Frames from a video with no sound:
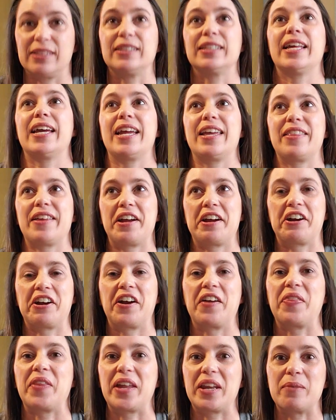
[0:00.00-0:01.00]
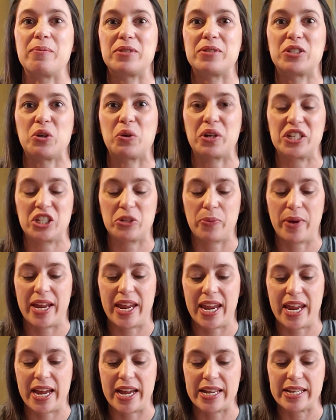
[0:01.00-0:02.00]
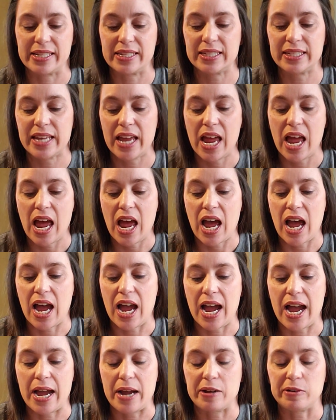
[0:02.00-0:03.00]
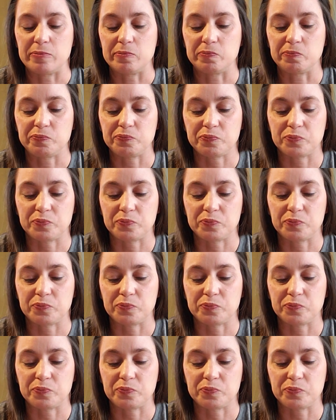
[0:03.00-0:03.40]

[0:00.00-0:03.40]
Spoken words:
lay there and let them soak into my hands. I